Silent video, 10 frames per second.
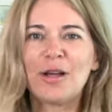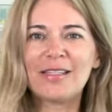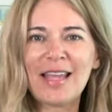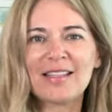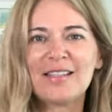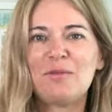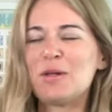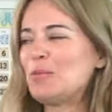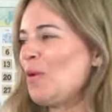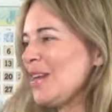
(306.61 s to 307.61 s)
You guys can't see
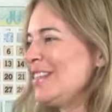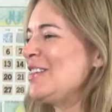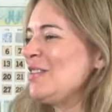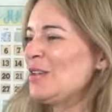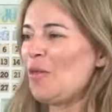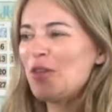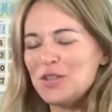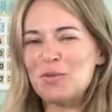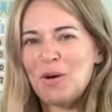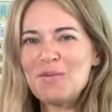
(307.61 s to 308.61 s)
what he's pointing to. He's like,
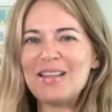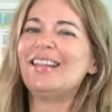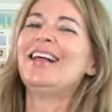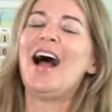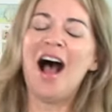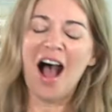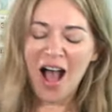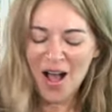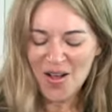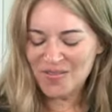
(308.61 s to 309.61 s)
this department?
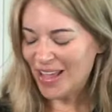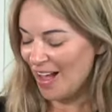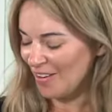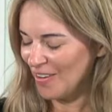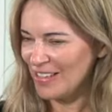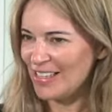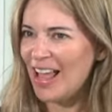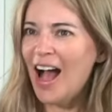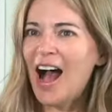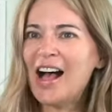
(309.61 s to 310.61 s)
Uh, yeah, crazy.
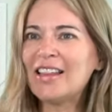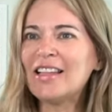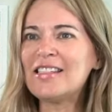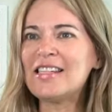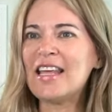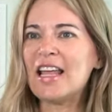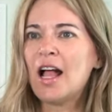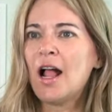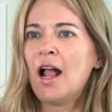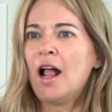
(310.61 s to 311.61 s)
Uh, let's see.
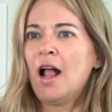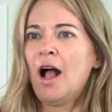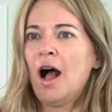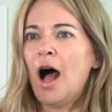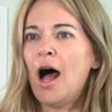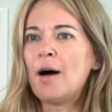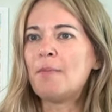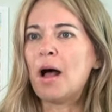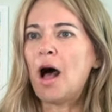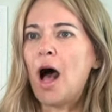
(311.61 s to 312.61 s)

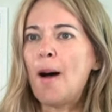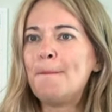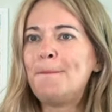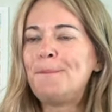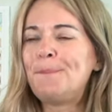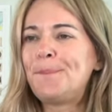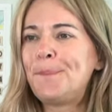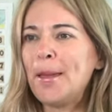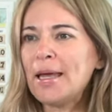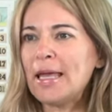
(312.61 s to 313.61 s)
Um, a
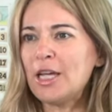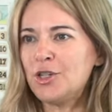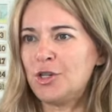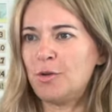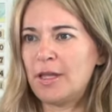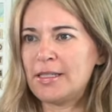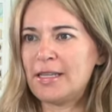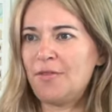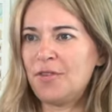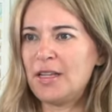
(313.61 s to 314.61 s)
big issue that
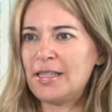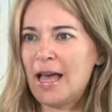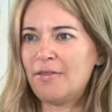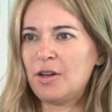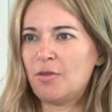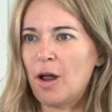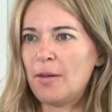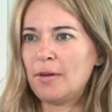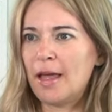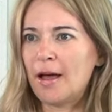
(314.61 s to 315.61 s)
Stephanie's having
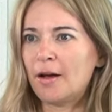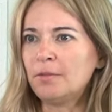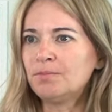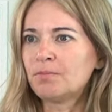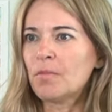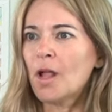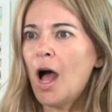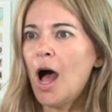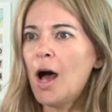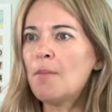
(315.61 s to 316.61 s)
right now.
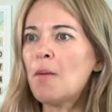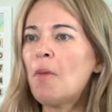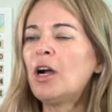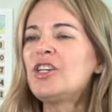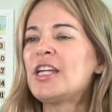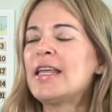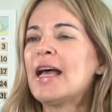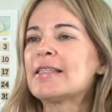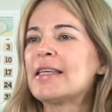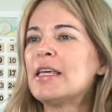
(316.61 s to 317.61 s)
Um, Margie,
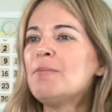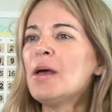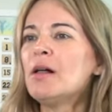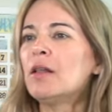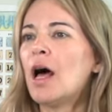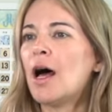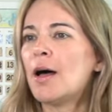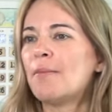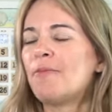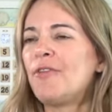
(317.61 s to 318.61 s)
yes, email
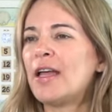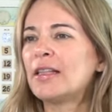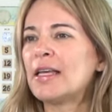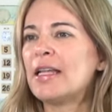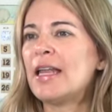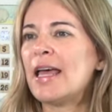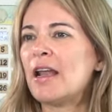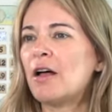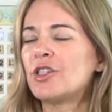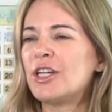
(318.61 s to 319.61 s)
um, Faylene
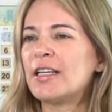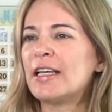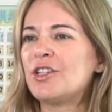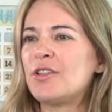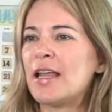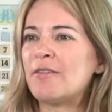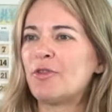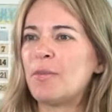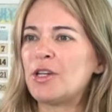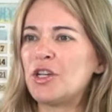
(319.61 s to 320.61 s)
and I'll, she can get you that
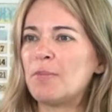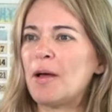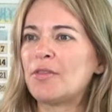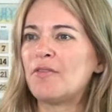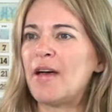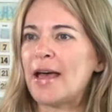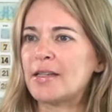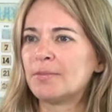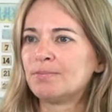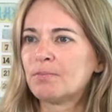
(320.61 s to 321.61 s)
information about the vet.